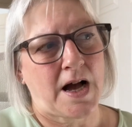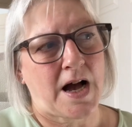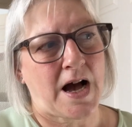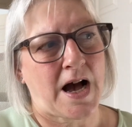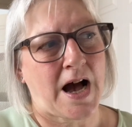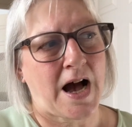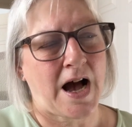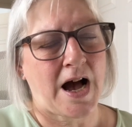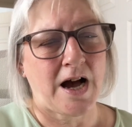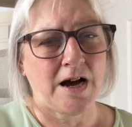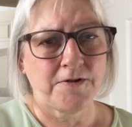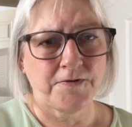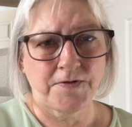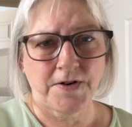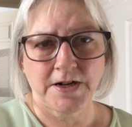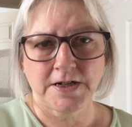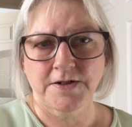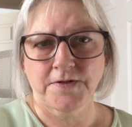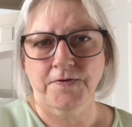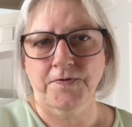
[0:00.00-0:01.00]
I have
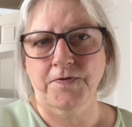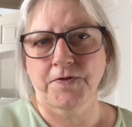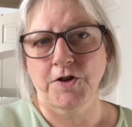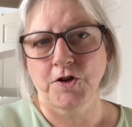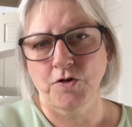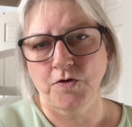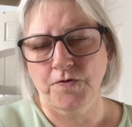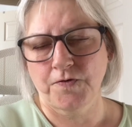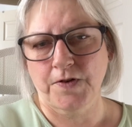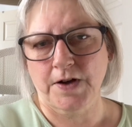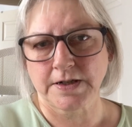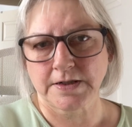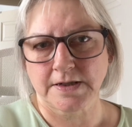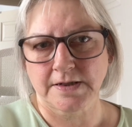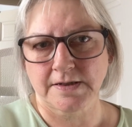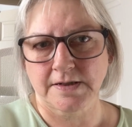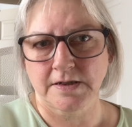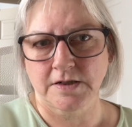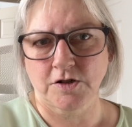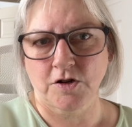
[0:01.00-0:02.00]
read a few
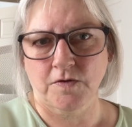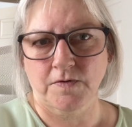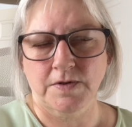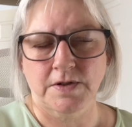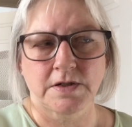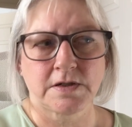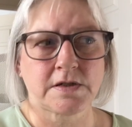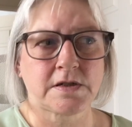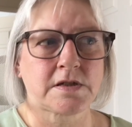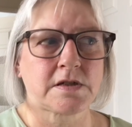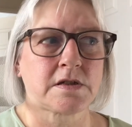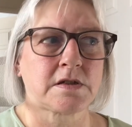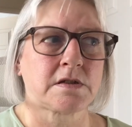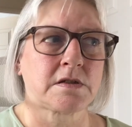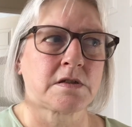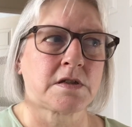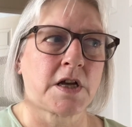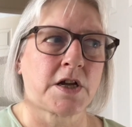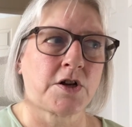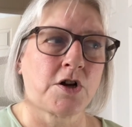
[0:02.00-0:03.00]
fantasy novels.
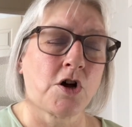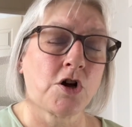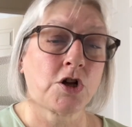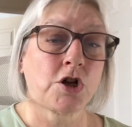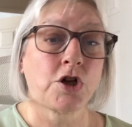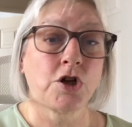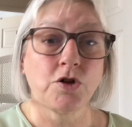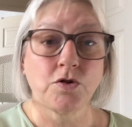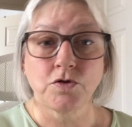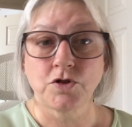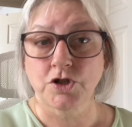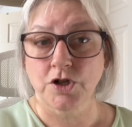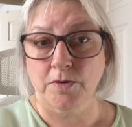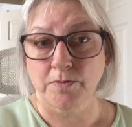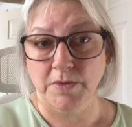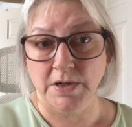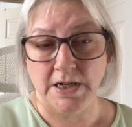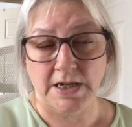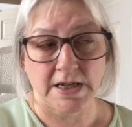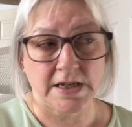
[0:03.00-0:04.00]
They're not huge on
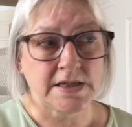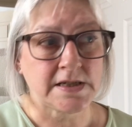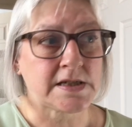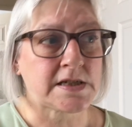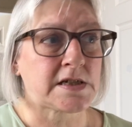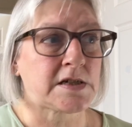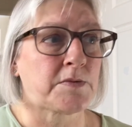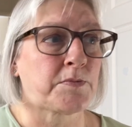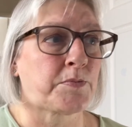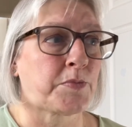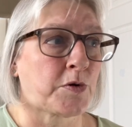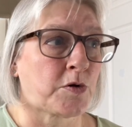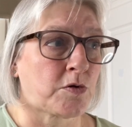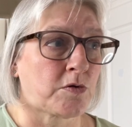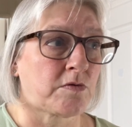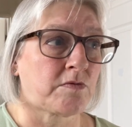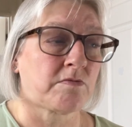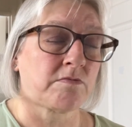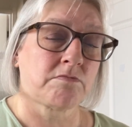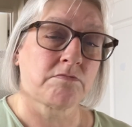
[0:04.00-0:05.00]
my list, but
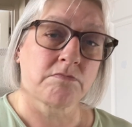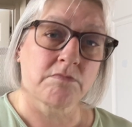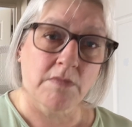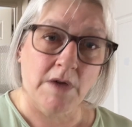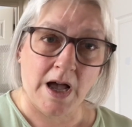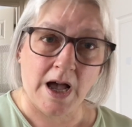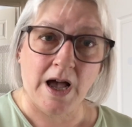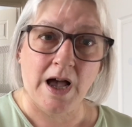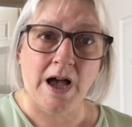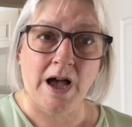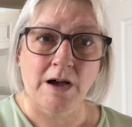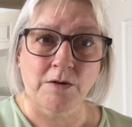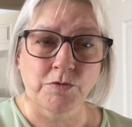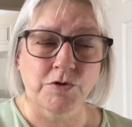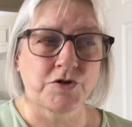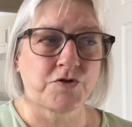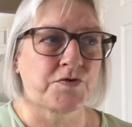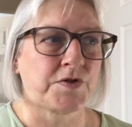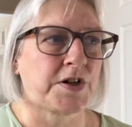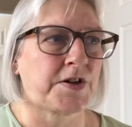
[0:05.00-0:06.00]
I
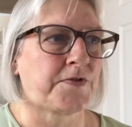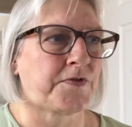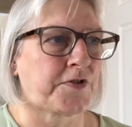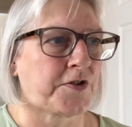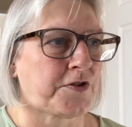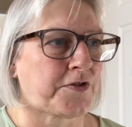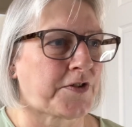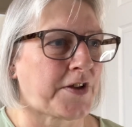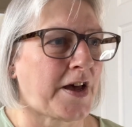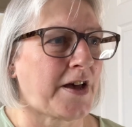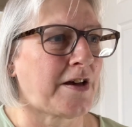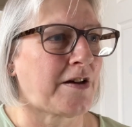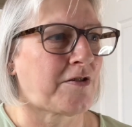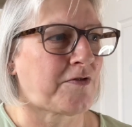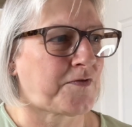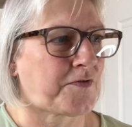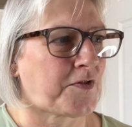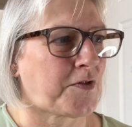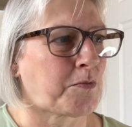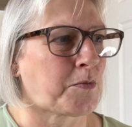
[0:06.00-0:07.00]
would read further
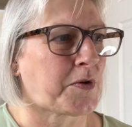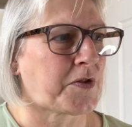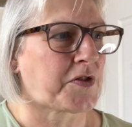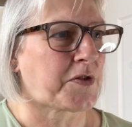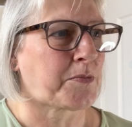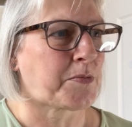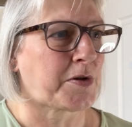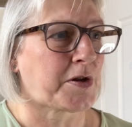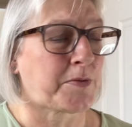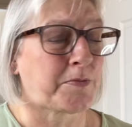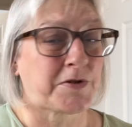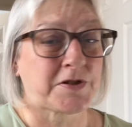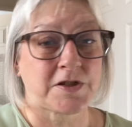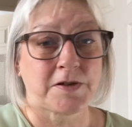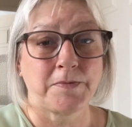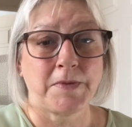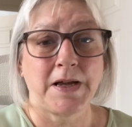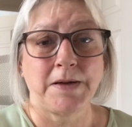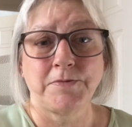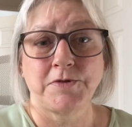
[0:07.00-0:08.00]
with the blurb, because
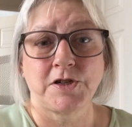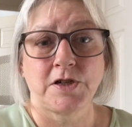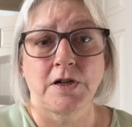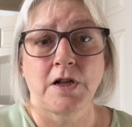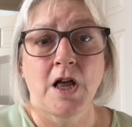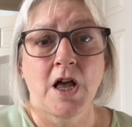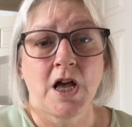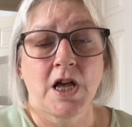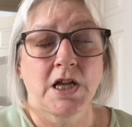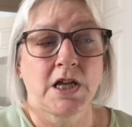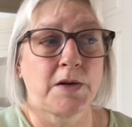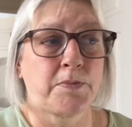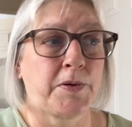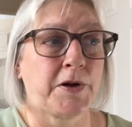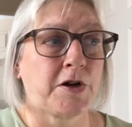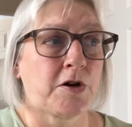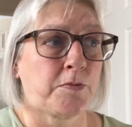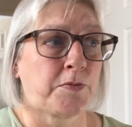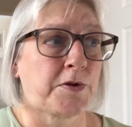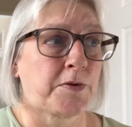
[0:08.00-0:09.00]
sometimes you'll
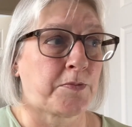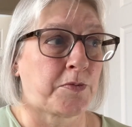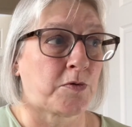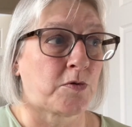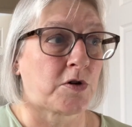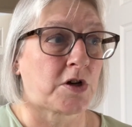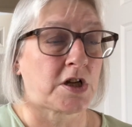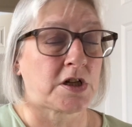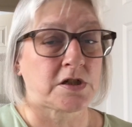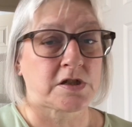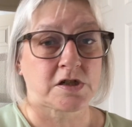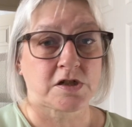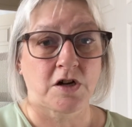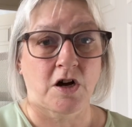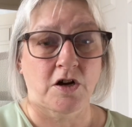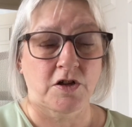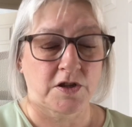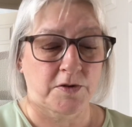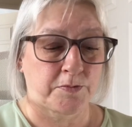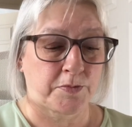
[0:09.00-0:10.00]
pick up the book, you'll
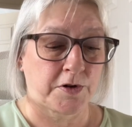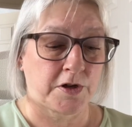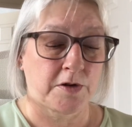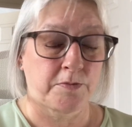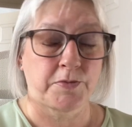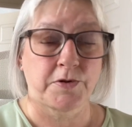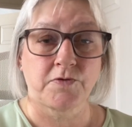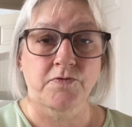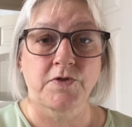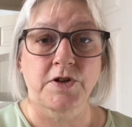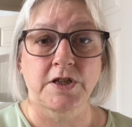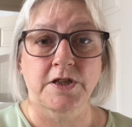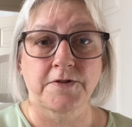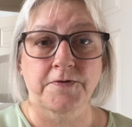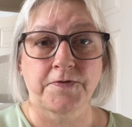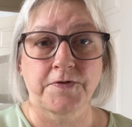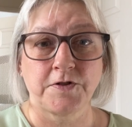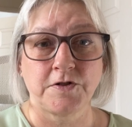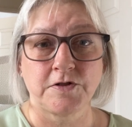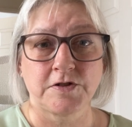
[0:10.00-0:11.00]
start the blurb, you read the
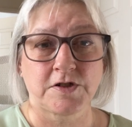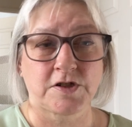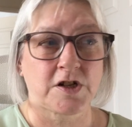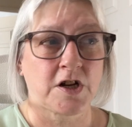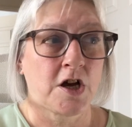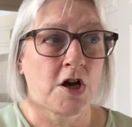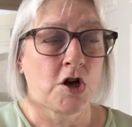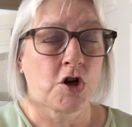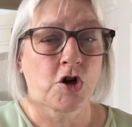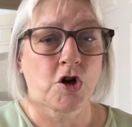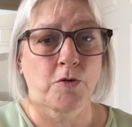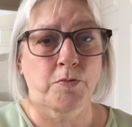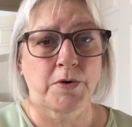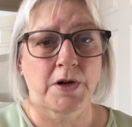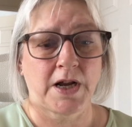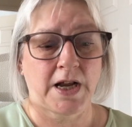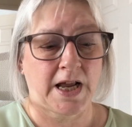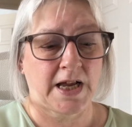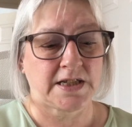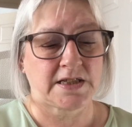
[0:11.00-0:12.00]
first couple
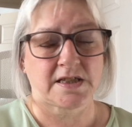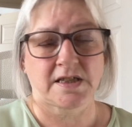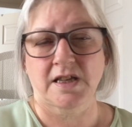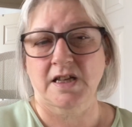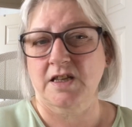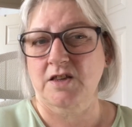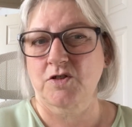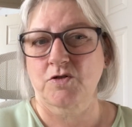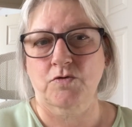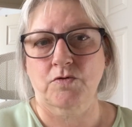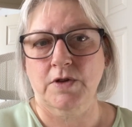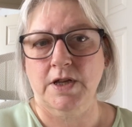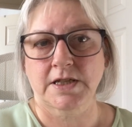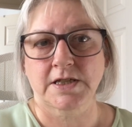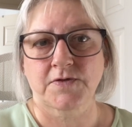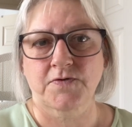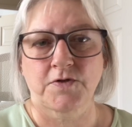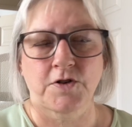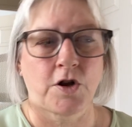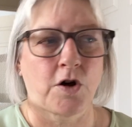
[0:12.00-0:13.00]
of lines and think, no,
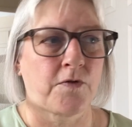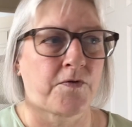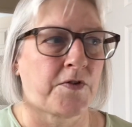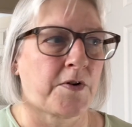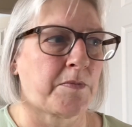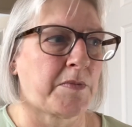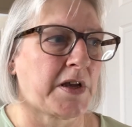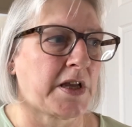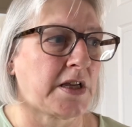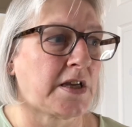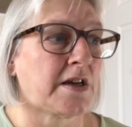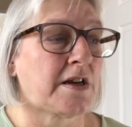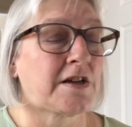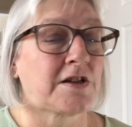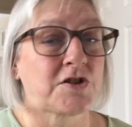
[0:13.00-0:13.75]
that's not for me.